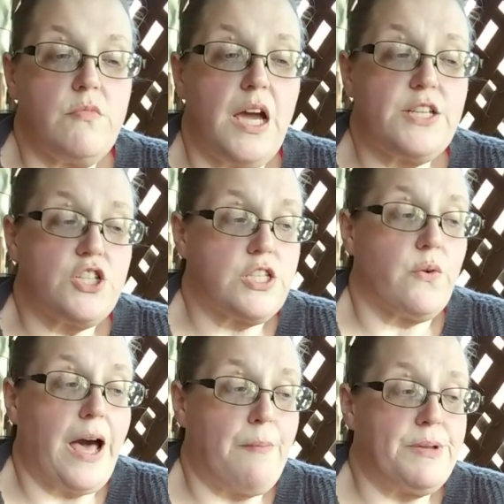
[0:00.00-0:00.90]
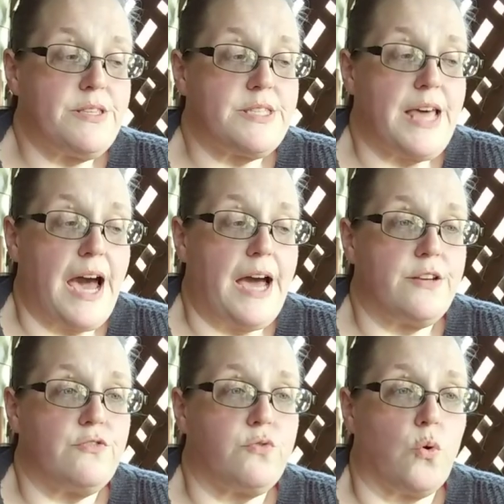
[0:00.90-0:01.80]
it just so happens that
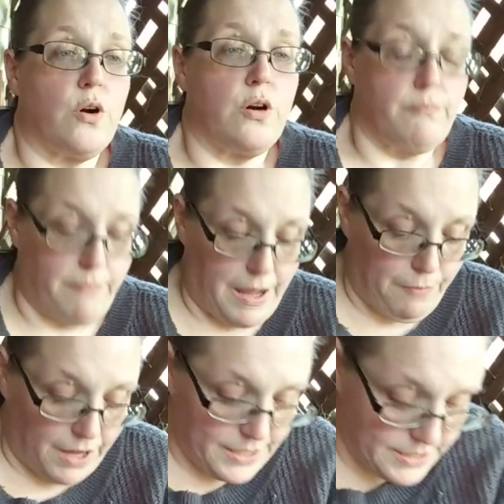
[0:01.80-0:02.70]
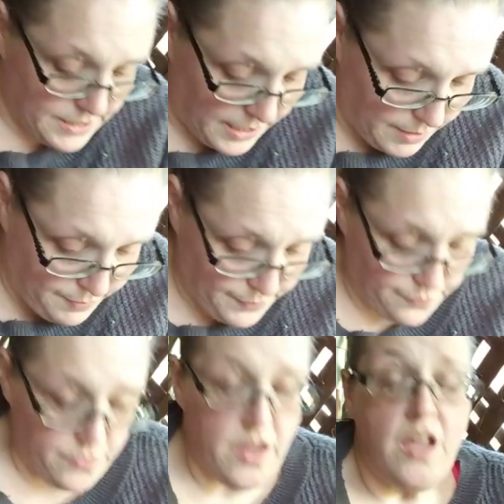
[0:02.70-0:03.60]
for my body type,
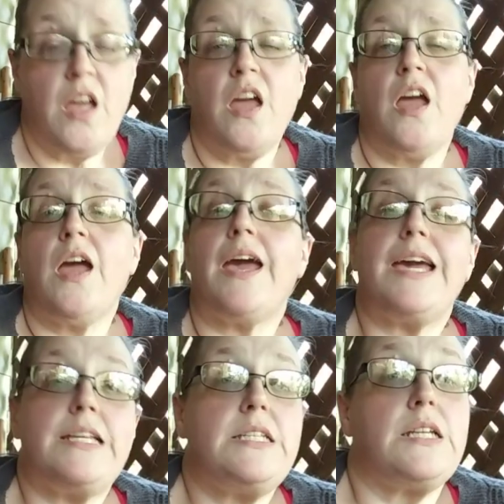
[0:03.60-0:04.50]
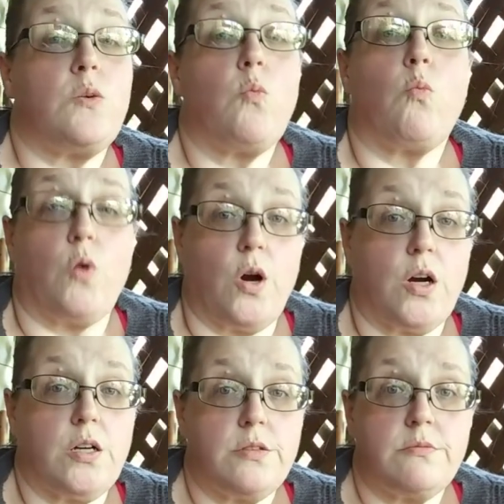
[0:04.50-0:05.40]
it didn't
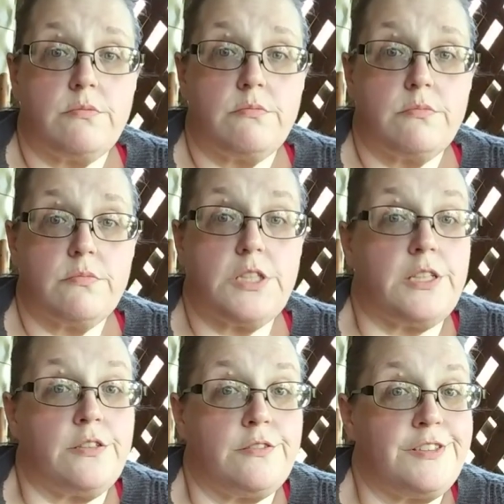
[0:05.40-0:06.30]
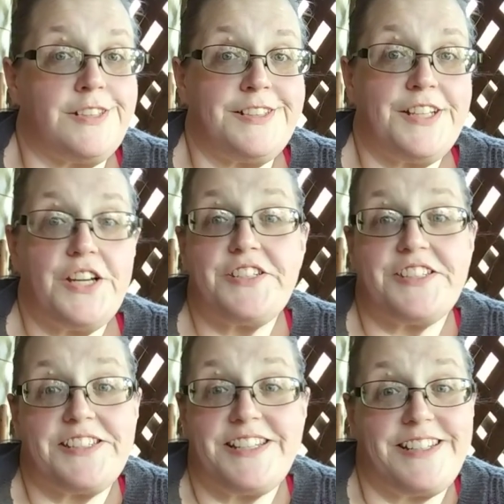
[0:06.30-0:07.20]
work. It
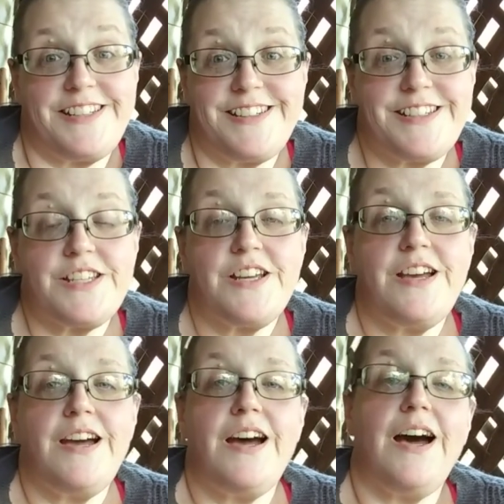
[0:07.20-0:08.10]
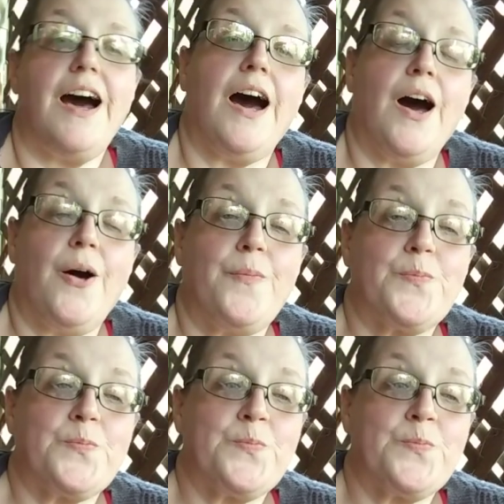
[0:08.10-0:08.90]
just didn't. Um,